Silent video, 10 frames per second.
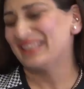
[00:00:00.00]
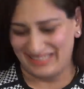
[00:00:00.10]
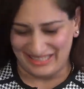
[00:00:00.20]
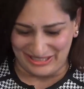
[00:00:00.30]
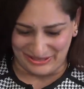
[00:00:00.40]

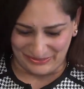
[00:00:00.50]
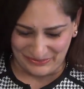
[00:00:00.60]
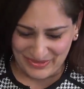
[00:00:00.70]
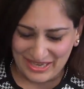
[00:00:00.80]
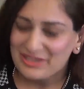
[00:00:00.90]
Thank you.
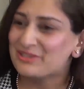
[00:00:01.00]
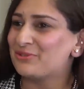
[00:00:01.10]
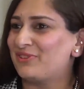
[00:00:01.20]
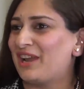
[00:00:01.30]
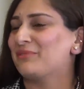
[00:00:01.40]
So,
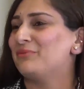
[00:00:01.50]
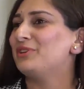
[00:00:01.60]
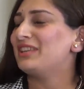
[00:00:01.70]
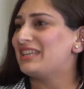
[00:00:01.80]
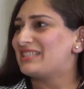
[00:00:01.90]
Frank,
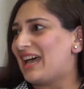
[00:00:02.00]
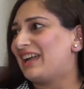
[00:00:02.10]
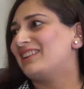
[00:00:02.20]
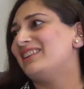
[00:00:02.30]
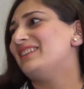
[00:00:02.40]
what
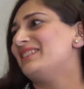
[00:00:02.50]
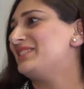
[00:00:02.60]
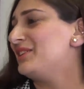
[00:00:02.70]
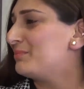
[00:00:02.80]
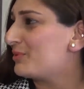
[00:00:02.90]
exactly is
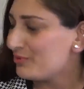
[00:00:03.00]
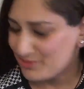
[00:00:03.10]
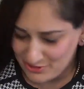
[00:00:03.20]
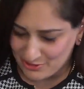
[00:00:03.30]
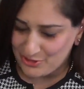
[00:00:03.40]
the
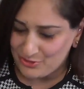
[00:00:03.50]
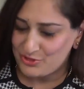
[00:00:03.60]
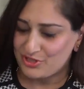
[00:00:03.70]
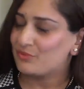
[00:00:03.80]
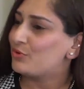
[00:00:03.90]
Employment
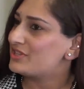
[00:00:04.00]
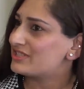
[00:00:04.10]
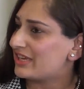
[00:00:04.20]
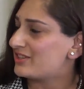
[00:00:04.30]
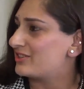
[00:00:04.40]
Solution and what
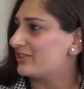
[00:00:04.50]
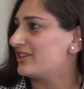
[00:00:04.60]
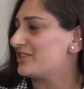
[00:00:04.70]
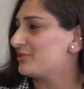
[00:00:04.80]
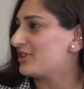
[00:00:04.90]
sector
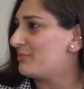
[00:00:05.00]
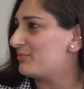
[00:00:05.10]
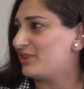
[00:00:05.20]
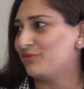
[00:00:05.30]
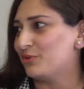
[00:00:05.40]
does your
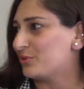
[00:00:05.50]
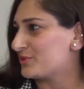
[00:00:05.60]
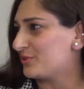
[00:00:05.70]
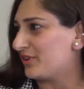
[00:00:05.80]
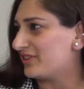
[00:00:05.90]
company
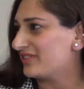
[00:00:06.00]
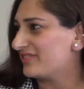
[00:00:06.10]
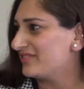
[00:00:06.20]
focus on?